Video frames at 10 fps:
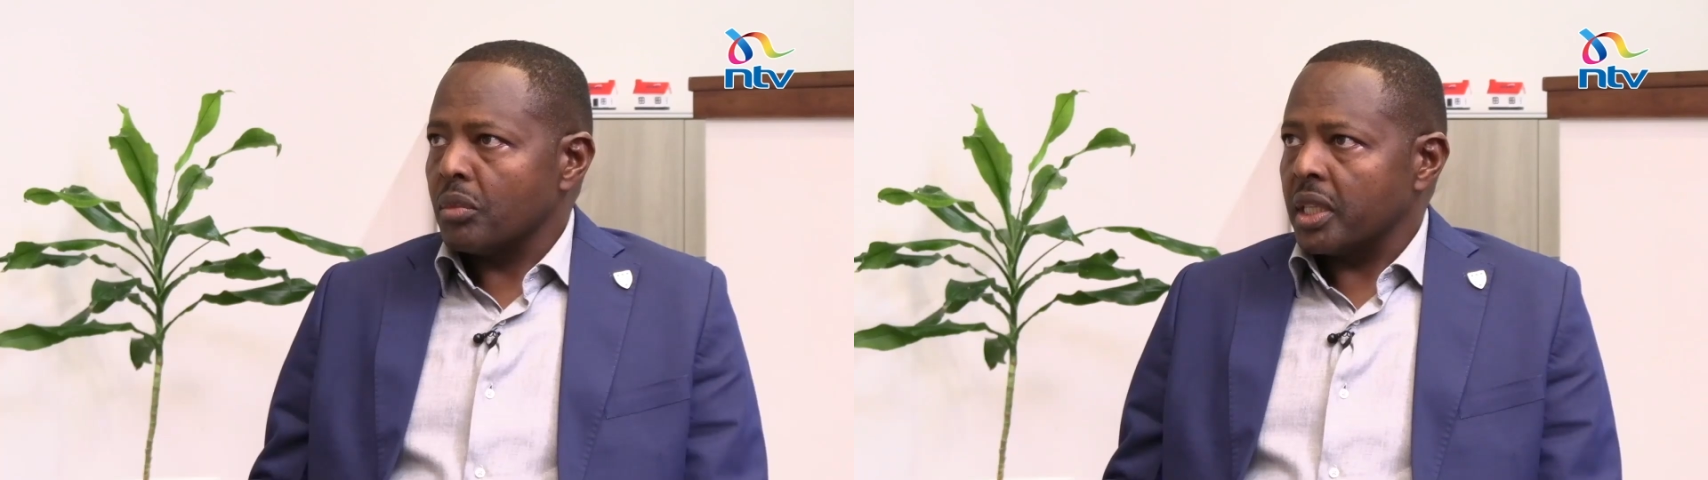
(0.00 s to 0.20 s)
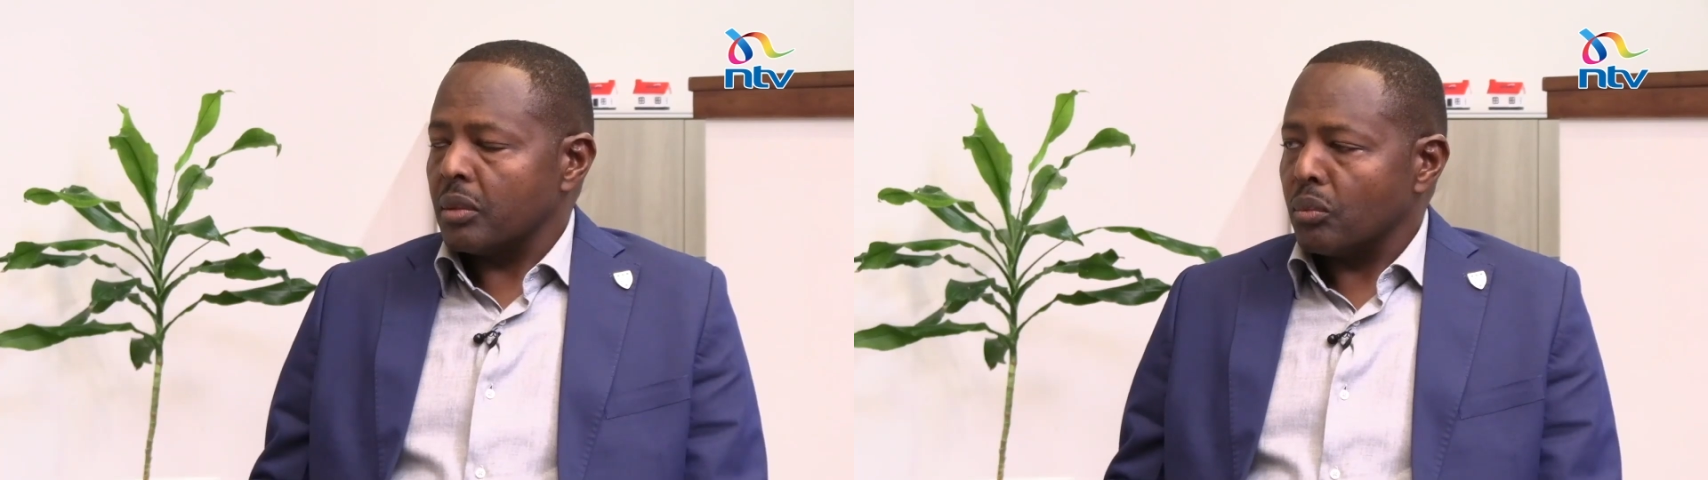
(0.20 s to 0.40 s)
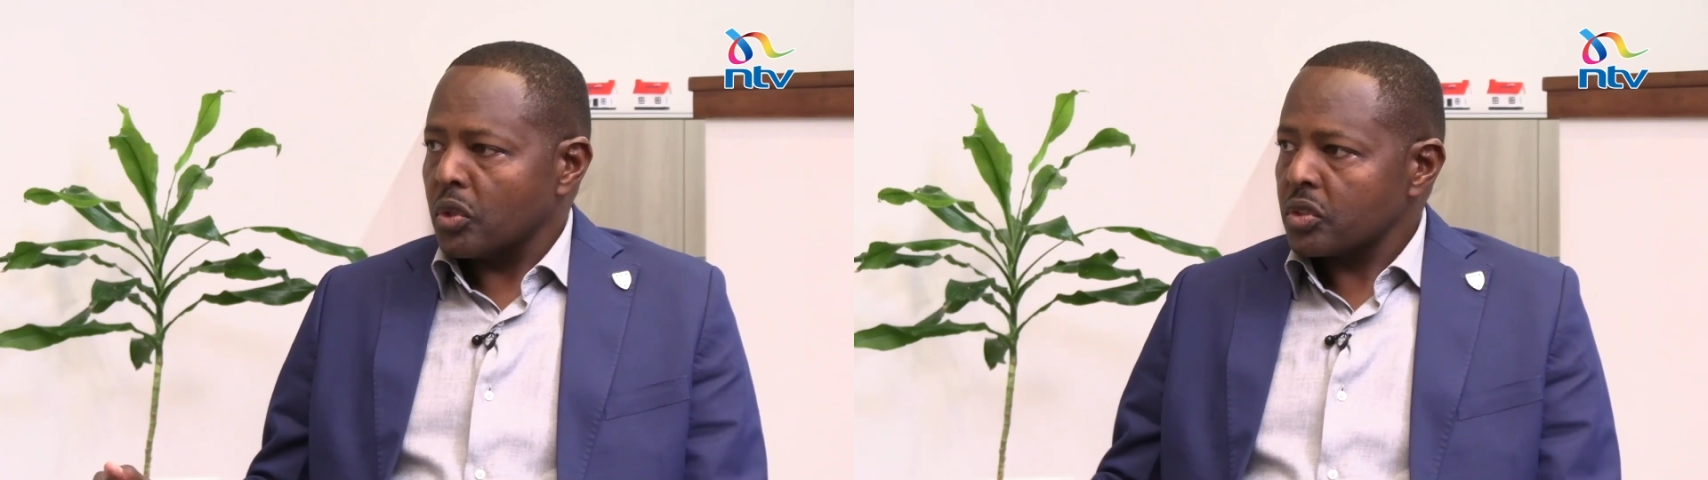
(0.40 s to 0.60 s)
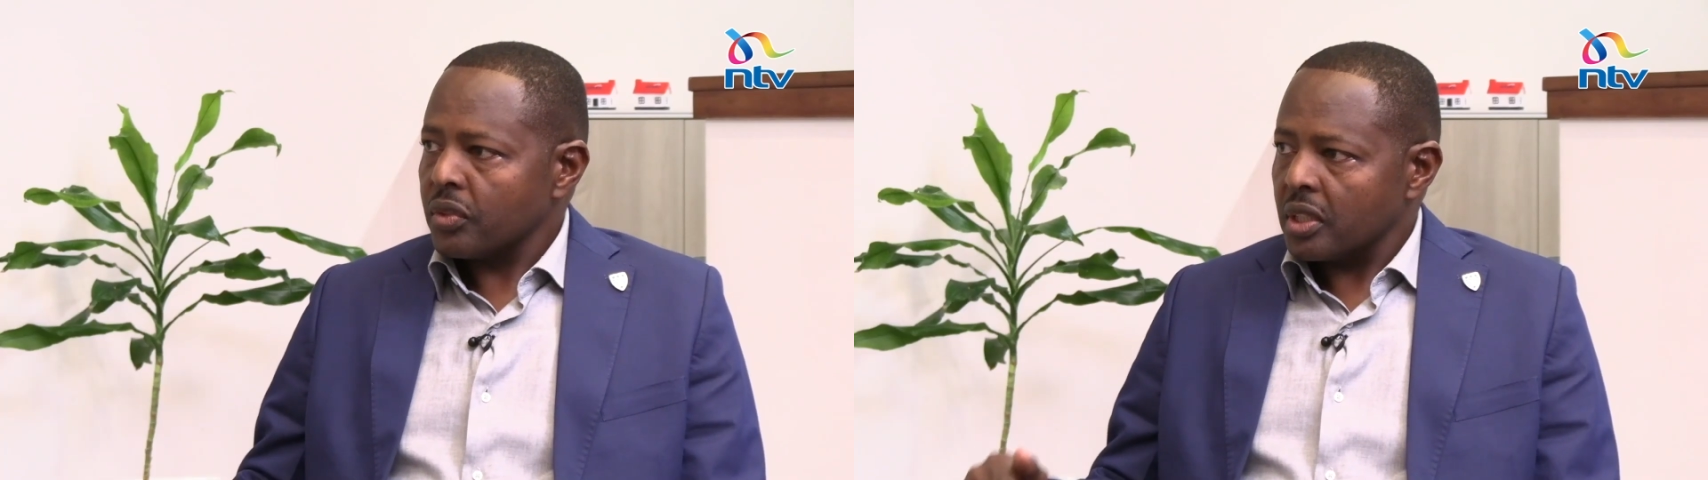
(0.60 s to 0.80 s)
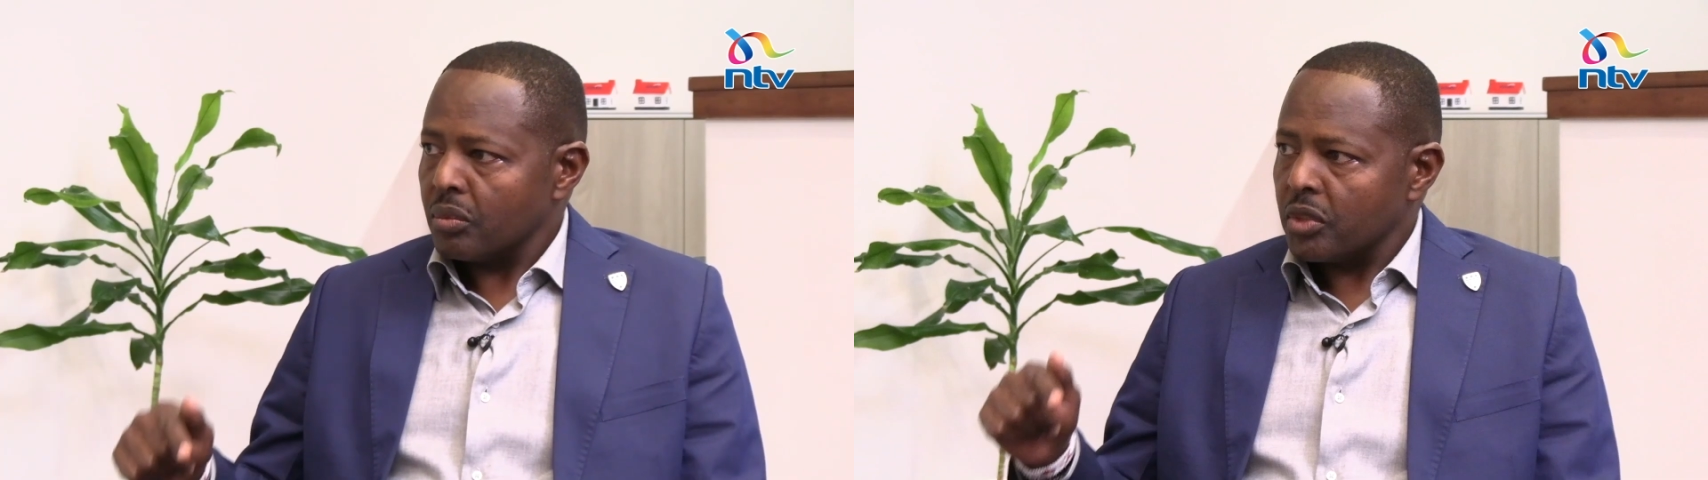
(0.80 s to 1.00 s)
But the most
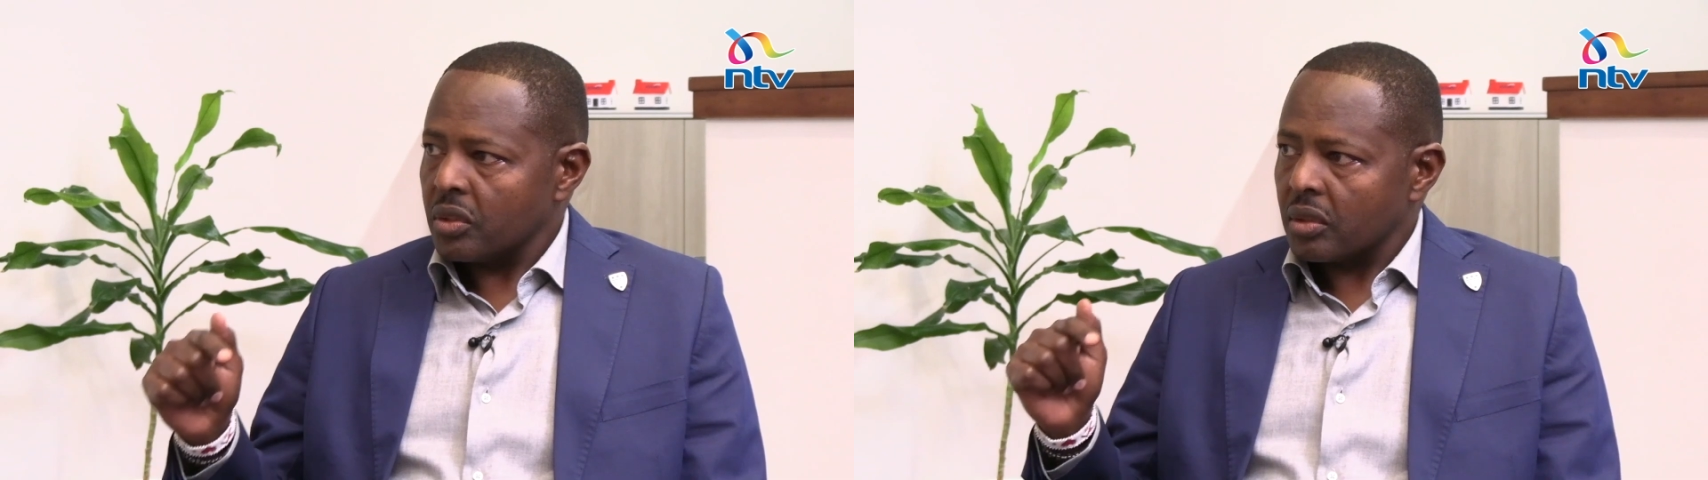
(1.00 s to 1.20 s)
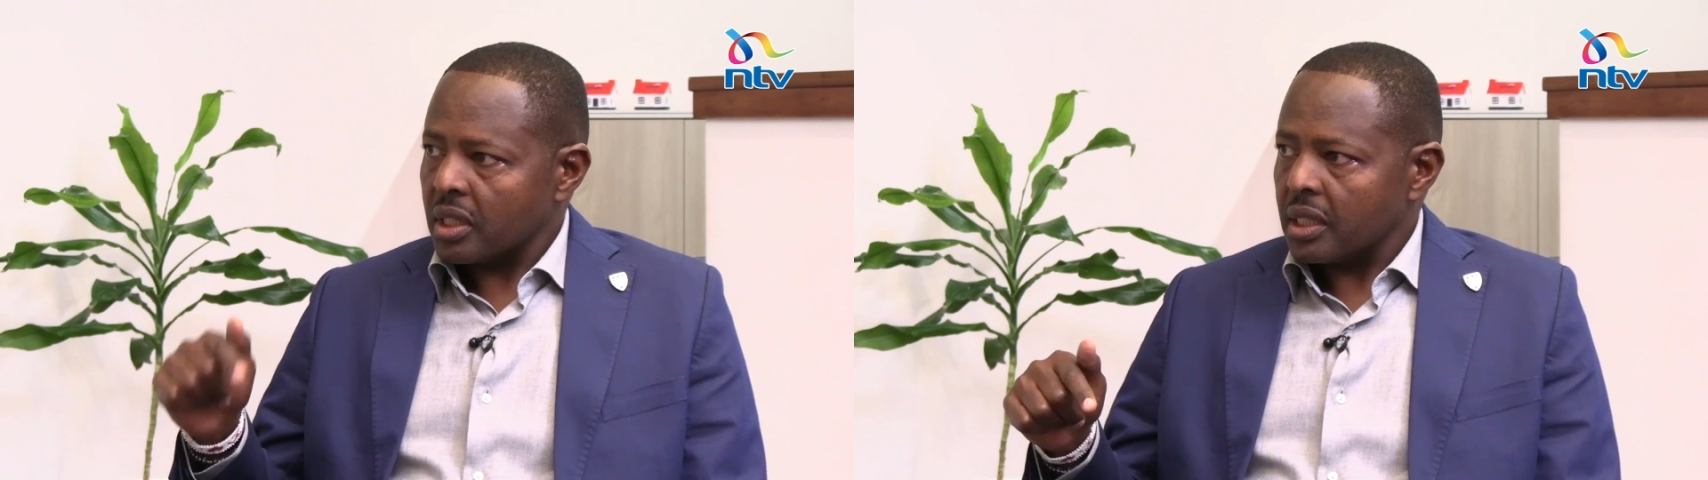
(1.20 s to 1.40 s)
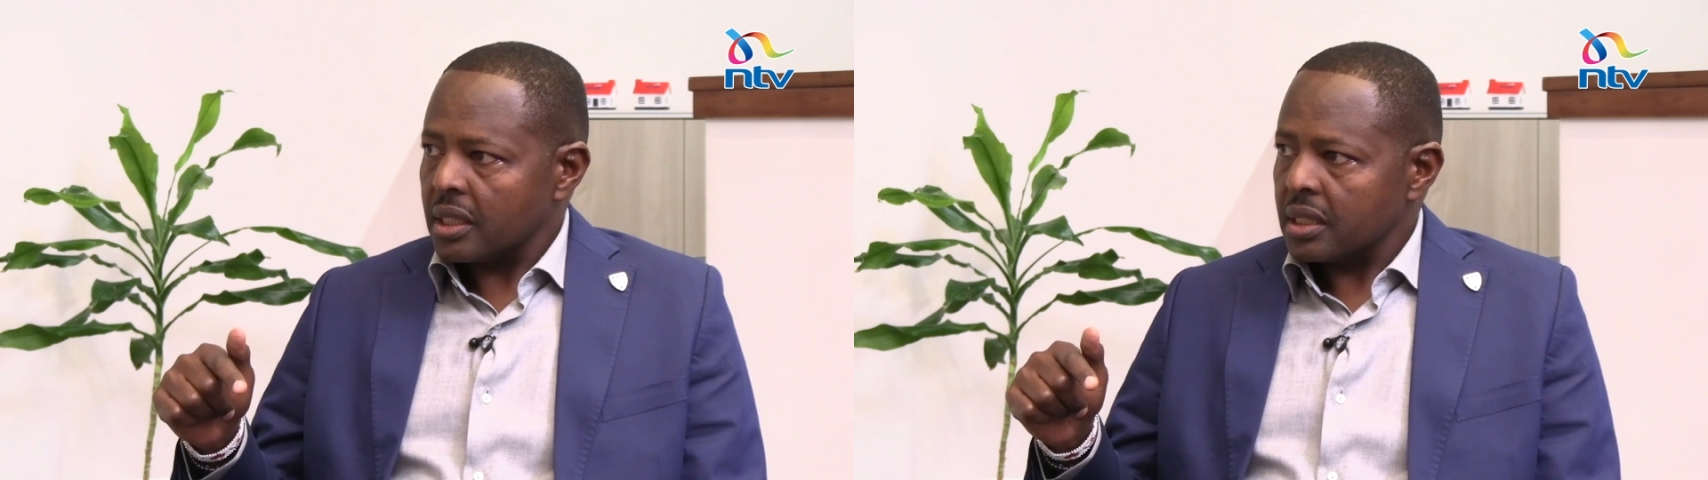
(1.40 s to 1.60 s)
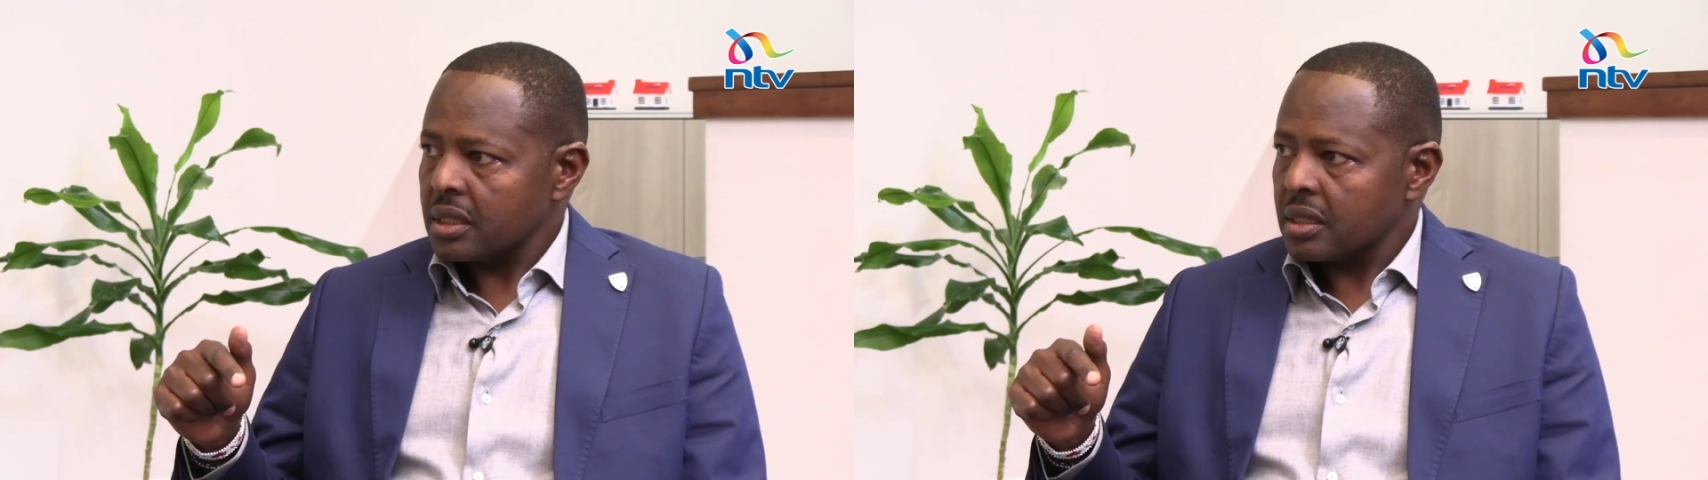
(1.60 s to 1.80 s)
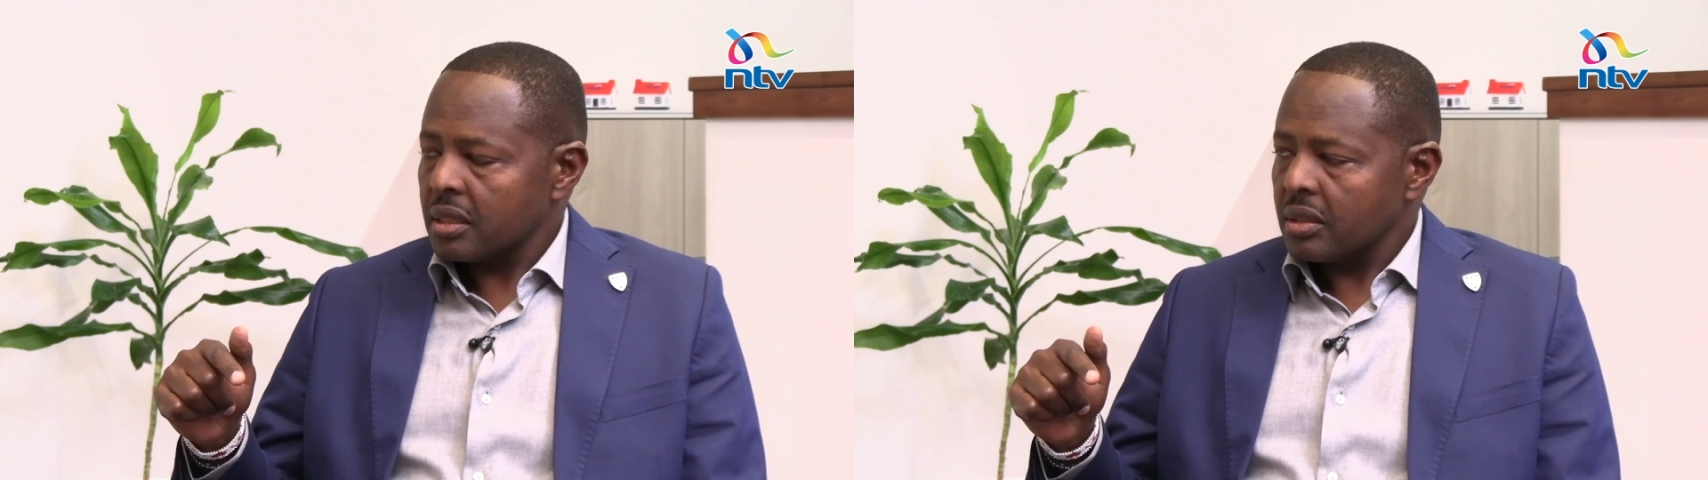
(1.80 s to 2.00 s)
fundamental thing is